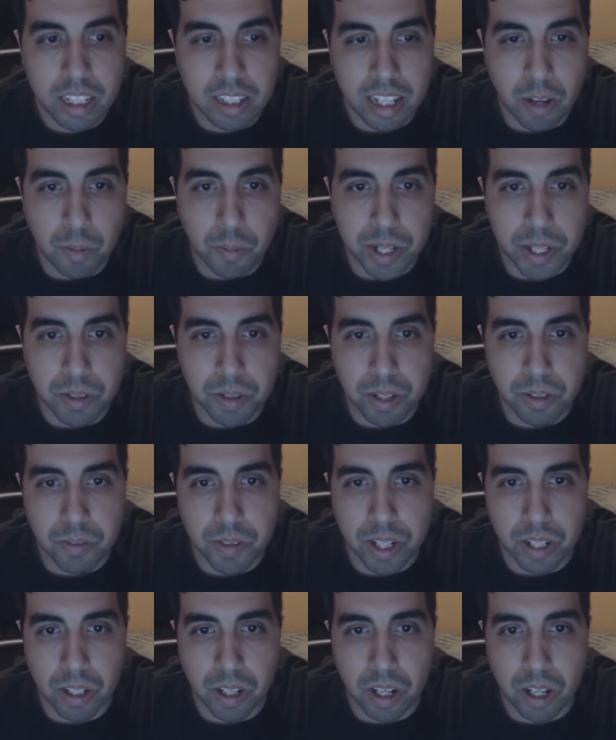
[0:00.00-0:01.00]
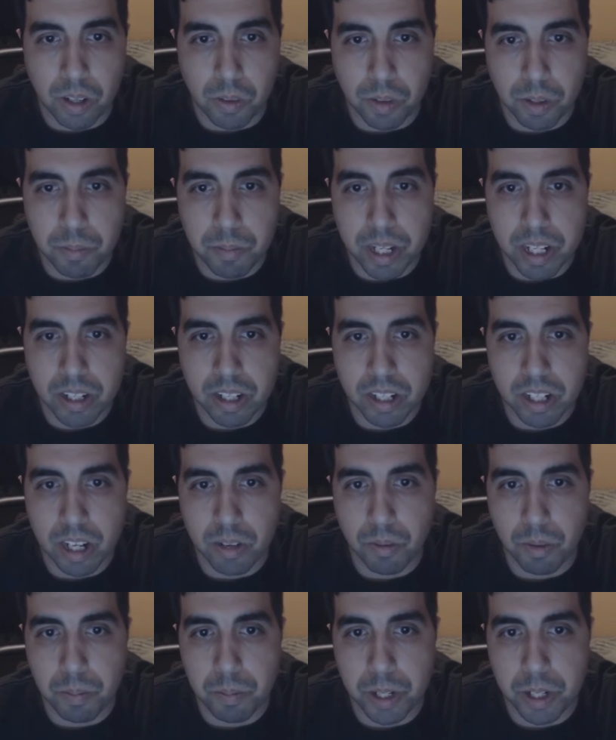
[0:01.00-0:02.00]
That way you can read along with me, since
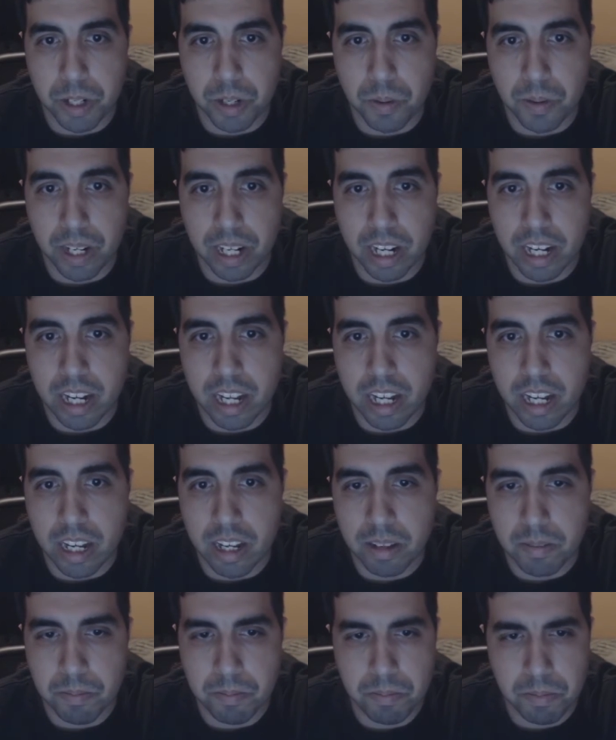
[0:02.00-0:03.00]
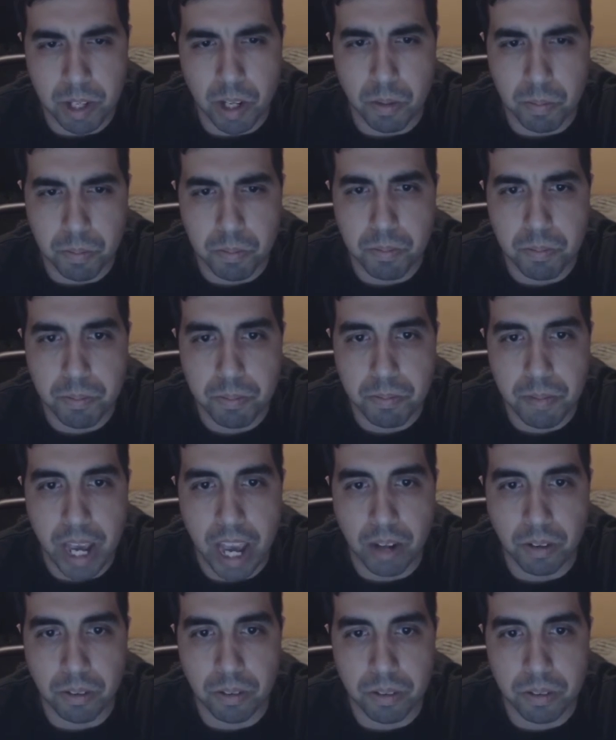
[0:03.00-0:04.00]
I won't be showing any, you know,
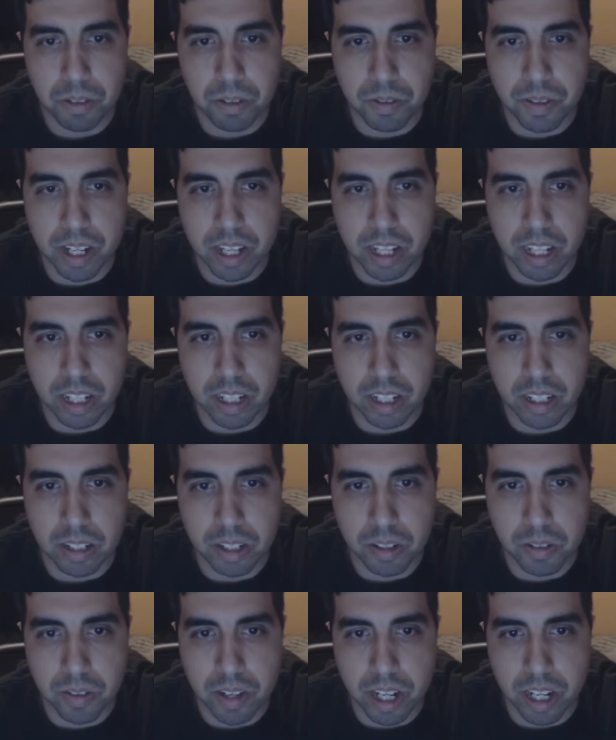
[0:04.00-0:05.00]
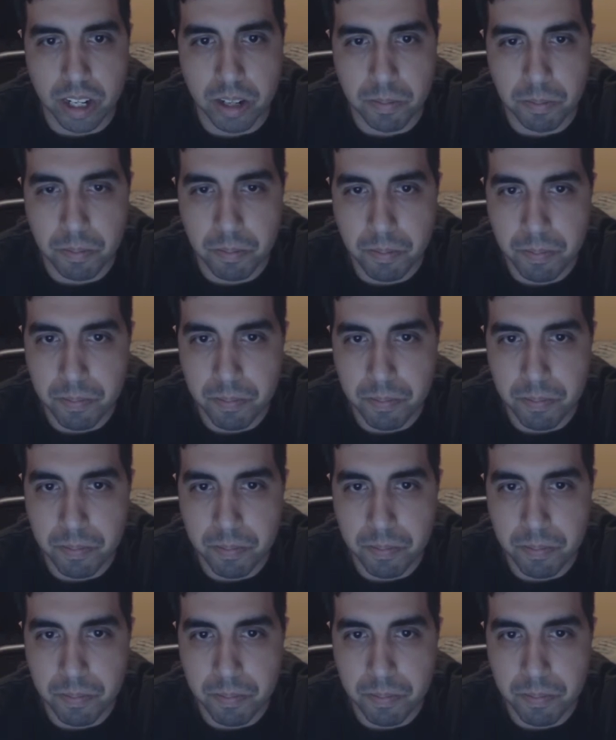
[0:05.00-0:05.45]
panels or anything on the screen.